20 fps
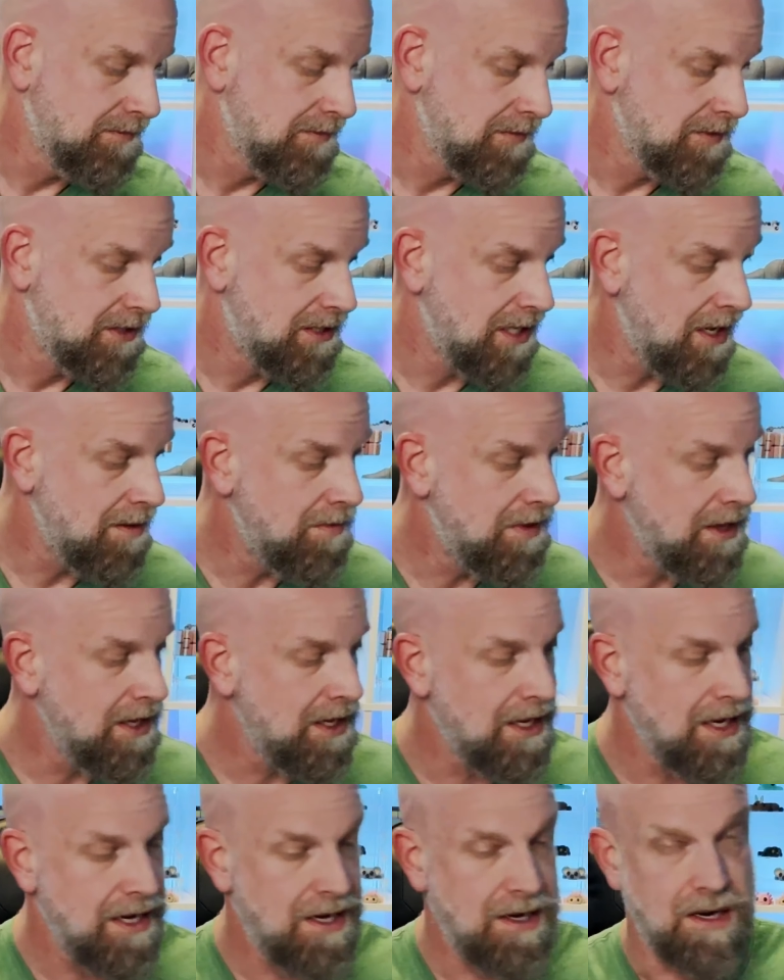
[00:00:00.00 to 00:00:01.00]
Same
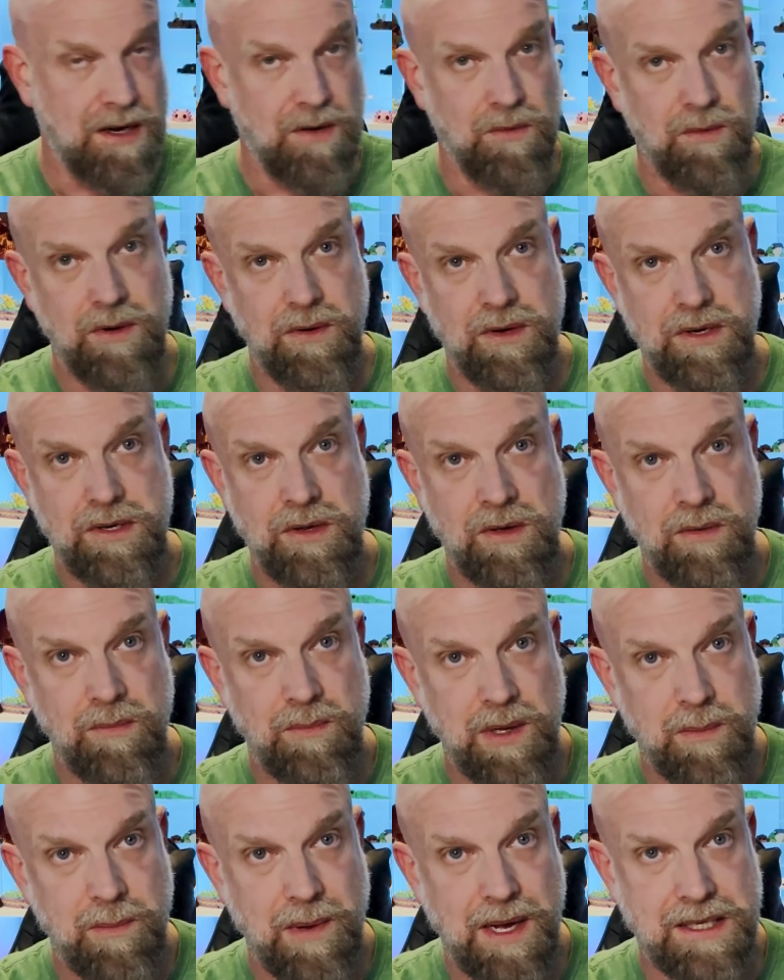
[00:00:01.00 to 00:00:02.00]
thing here. We were doing
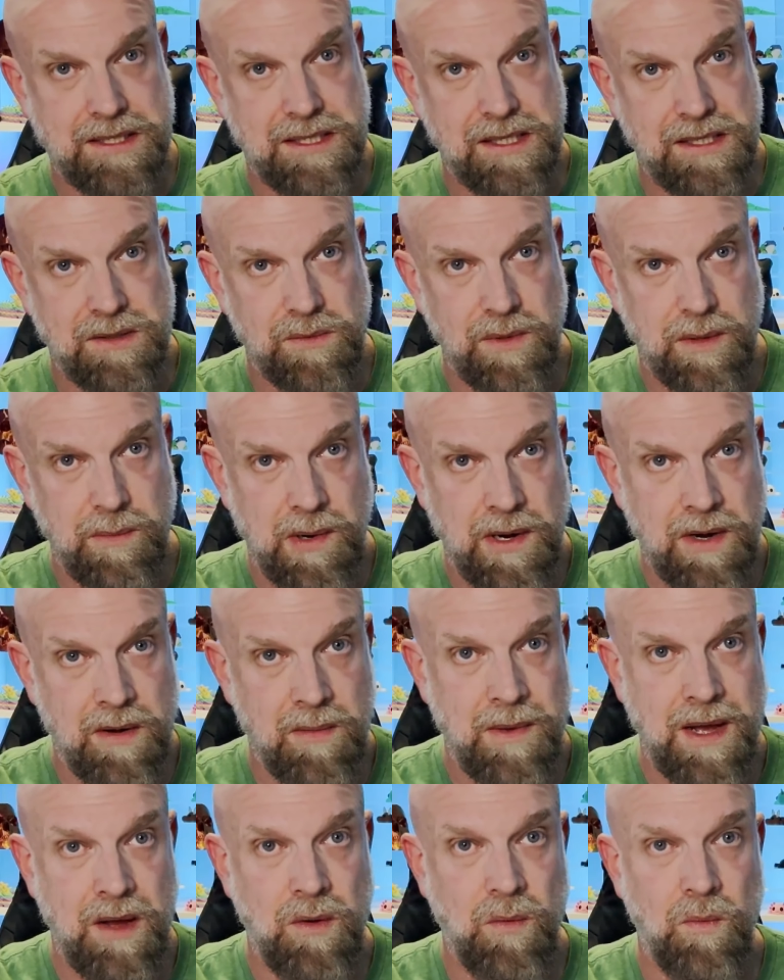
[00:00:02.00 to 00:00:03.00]
book boxes. We printed
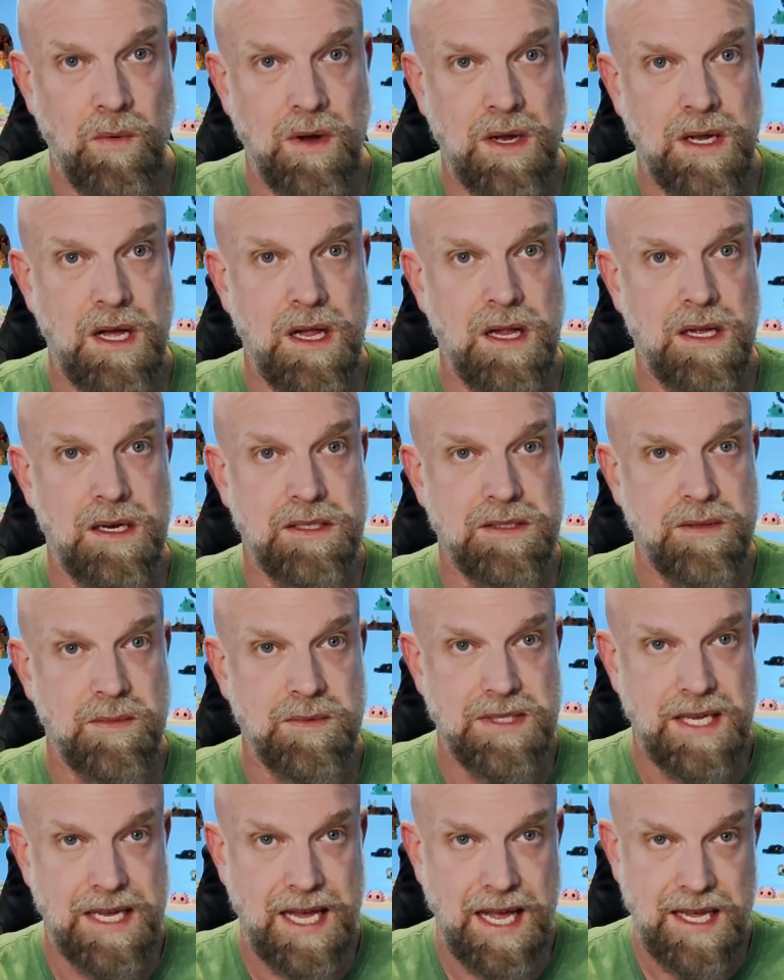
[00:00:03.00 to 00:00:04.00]
them out in one color and
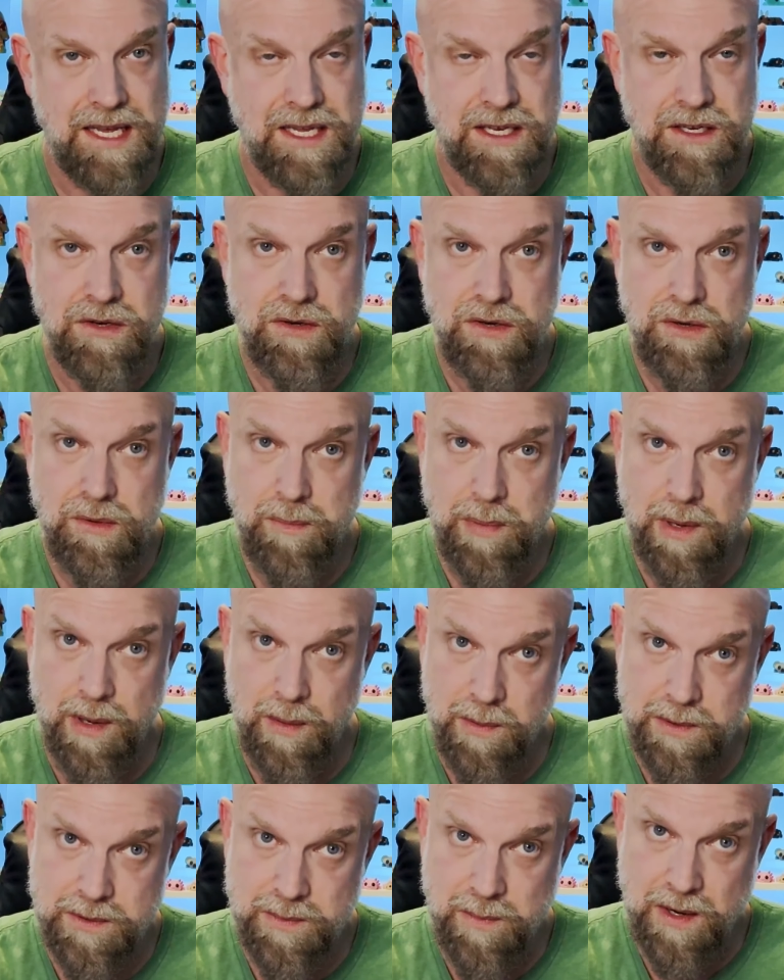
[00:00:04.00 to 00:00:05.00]
someone's like, hey, can you do
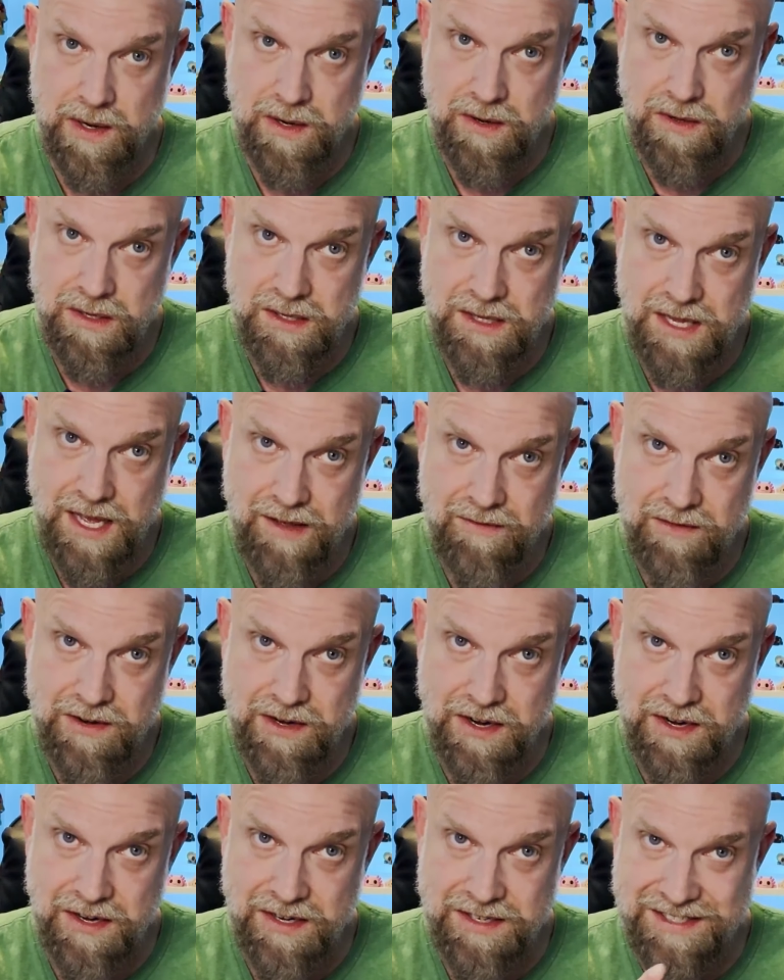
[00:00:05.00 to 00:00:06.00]
purple sparkle and
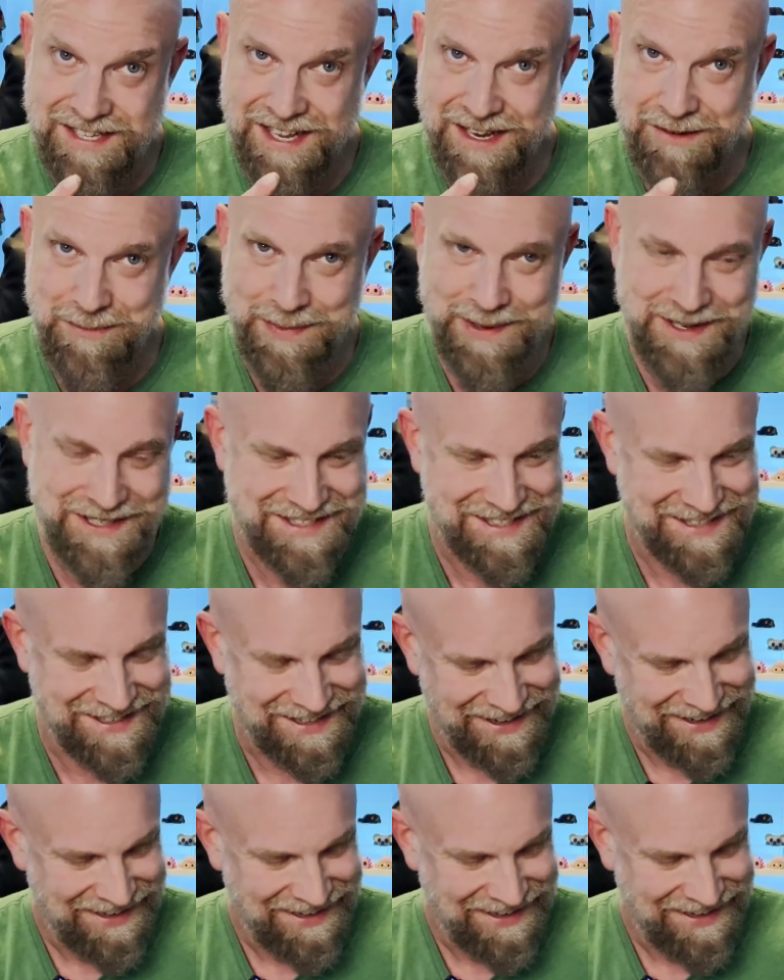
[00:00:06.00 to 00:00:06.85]
lavender? Same person.